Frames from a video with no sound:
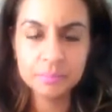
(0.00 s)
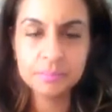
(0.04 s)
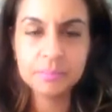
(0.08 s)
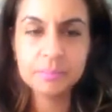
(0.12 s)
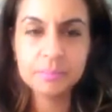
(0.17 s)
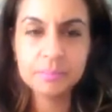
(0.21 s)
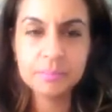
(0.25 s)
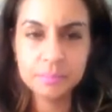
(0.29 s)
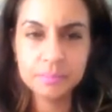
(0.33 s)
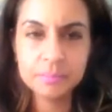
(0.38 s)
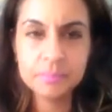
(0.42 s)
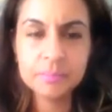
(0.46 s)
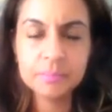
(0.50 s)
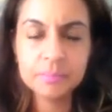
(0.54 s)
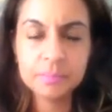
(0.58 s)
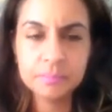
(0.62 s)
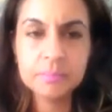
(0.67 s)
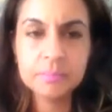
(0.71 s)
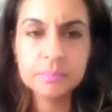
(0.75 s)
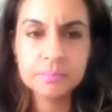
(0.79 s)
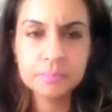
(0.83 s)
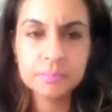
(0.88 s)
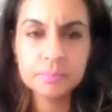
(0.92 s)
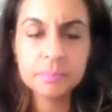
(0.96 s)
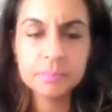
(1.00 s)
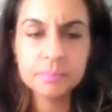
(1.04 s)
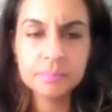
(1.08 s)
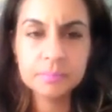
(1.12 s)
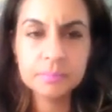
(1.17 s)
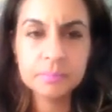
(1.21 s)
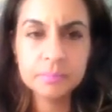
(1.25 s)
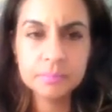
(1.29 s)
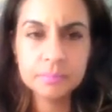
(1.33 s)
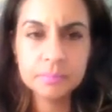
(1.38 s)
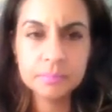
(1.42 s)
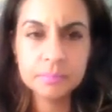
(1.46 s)

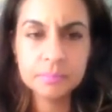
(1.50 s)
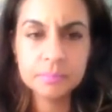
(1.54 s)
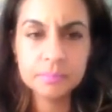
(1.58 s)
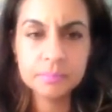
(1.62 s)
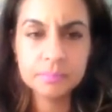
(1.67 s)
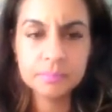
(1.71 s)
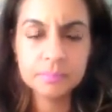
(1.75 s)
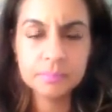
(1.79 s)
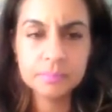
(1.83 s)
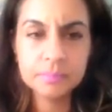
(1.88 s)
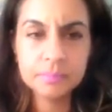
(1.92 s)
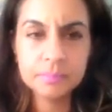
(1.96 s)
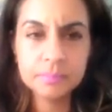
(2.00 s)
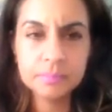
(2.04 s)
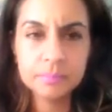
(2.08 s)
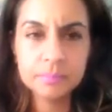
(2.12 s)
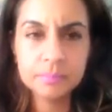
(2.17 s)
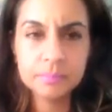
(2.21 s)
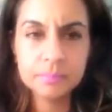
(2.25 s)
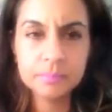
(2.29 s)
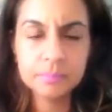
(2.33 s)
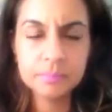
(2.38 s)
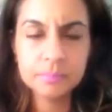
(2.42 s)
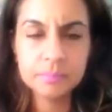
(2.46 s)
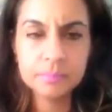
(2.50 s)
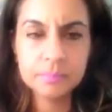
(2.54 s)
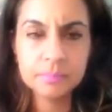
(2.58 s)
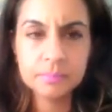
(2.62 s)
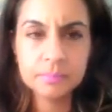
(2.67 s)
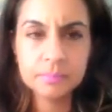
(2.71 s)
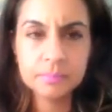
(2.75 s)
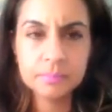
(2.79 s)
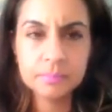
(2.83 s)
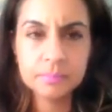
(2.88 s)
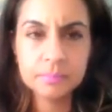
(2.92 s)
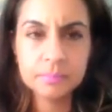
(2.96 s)

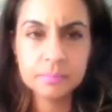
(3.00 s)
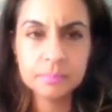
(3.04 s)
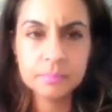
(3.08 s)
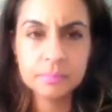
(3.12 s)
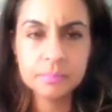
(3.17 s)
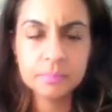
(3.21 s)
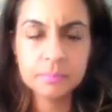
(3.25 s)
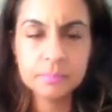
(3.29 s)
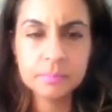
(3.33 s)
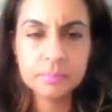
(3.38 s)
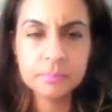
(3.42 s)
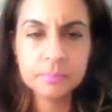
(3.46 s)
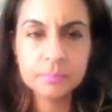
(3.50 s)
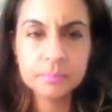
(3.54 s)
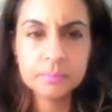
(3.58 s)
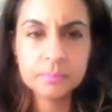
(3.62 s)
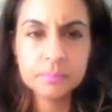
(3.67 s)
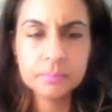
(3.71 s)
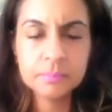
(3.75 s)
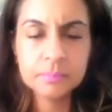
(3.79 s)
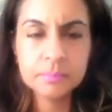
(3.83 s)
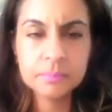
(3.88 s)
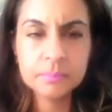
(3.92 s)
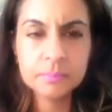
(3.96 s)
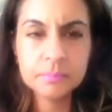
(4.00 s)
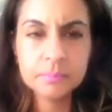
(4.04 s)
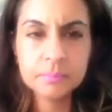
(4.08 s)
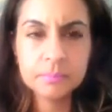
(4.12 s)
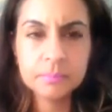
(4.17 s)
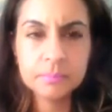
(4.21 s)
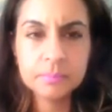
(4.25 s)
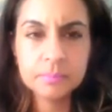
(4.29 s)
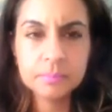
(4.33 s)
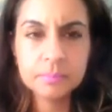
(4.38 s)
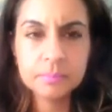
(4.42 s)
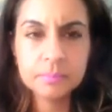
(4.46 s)

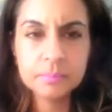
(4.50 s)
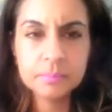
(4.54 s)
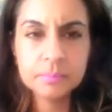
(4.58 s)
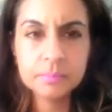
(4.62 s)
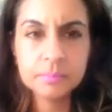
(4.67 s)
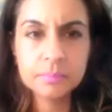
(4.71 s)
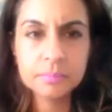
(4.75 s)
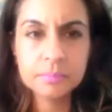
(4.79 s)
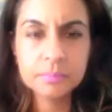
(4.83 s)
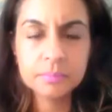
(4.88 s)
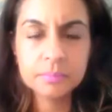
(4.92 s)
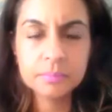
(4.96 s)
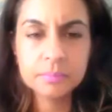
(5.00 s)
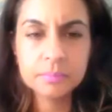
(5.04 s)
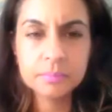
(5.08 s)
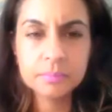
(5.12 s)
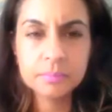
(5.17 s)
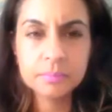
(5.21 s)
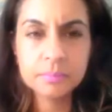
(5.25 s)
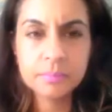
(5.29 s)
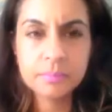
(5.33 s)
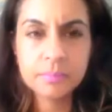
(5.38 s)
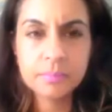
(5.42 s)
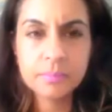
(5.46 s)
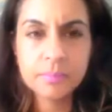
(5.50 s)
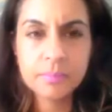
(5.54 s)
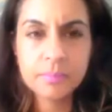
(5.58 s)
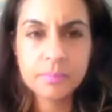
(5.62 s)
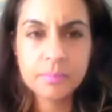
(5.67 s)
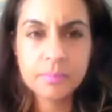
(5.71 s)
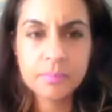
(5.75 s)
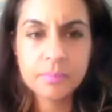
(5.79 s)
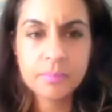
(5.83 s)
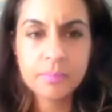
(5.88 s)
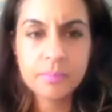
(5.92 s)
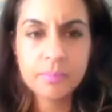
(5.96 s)

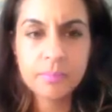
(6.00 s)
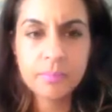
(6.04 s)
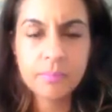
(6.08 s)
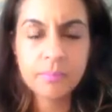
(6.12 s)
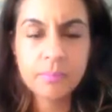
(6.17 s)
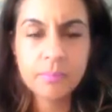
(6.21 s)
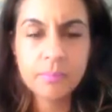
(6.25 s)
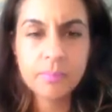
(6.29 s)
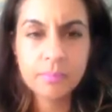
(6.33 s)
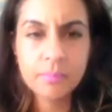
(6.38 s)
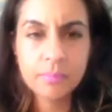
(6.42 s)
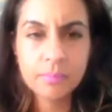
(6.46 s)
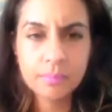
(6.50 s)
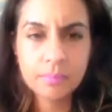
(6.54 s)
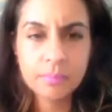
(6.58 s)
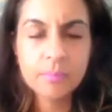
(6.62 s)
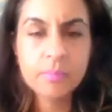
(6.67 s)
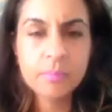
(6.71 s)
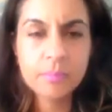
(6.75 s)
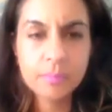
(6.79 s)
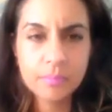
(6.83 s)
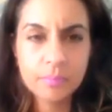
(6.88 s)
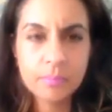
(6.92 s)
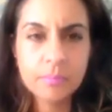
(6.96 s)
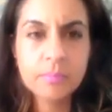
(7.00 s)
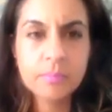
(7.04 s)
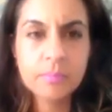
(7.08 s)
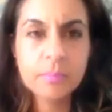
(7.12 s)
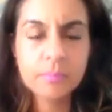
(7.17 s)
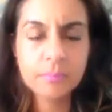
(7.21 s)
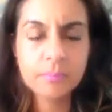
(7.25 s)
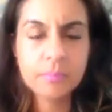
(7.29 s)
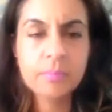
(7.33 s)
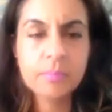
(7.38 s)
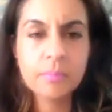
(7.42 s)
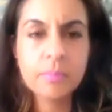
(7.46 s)

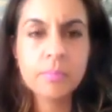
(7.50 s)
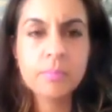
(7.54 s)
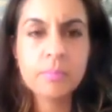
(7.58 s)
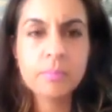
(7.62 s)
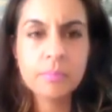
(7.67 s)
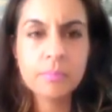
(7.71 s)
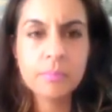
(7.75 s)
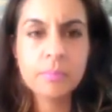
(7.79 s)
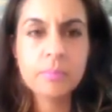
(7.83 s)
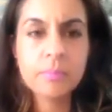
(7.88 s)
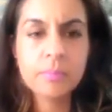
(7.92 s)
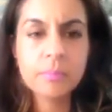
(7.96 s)
(not speaking)